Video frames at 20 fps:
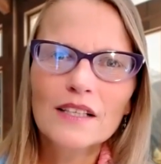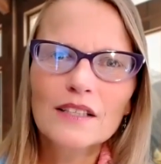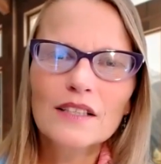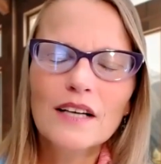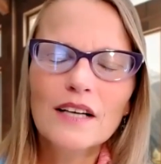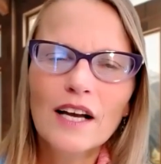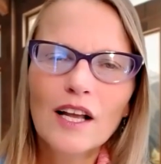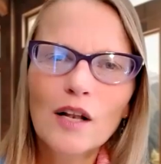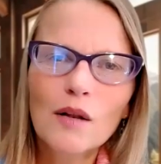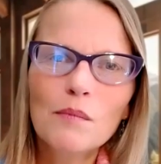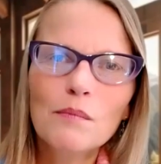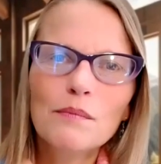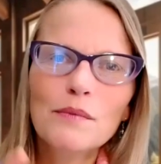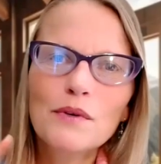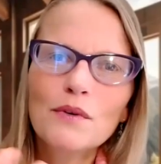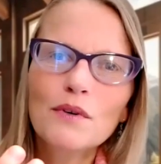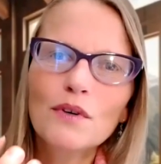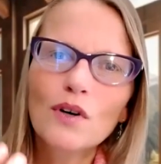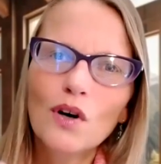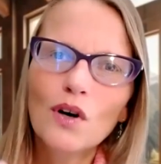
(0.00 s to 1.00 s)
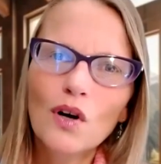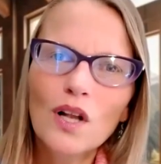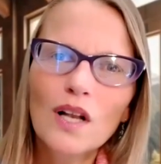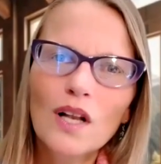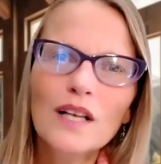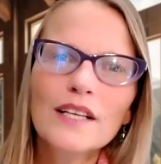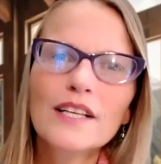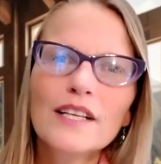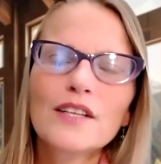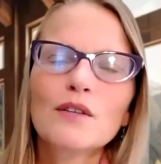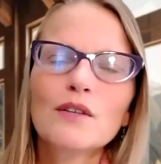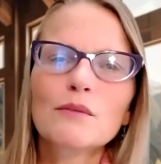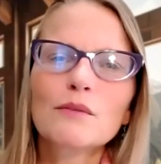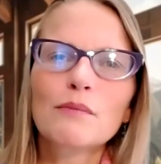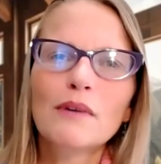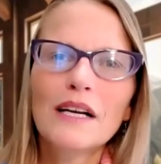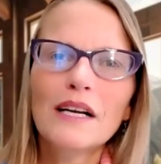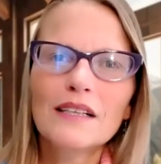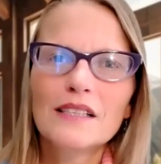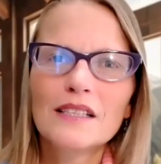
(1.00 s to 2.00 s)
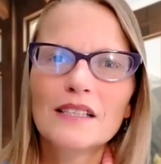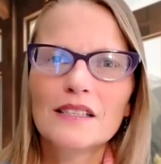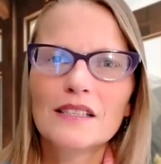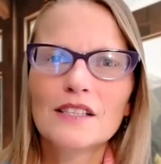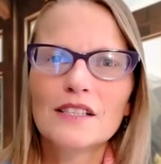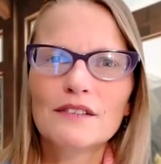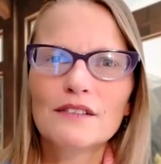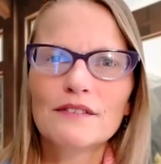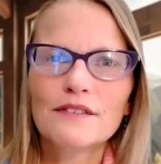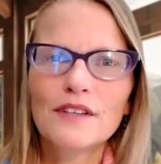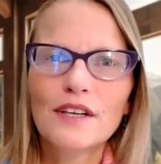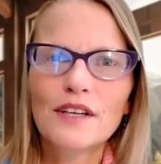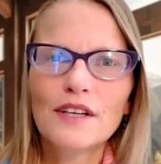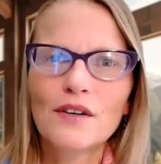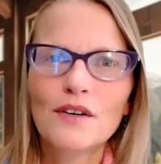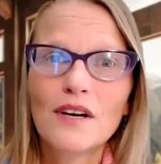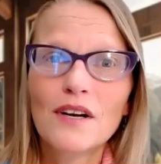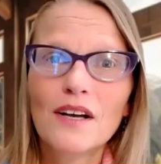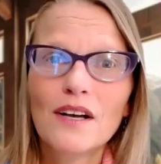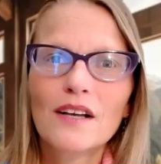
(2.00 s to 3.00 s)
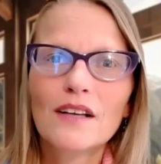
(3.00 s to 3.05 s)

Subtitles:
to help you call in those practices for you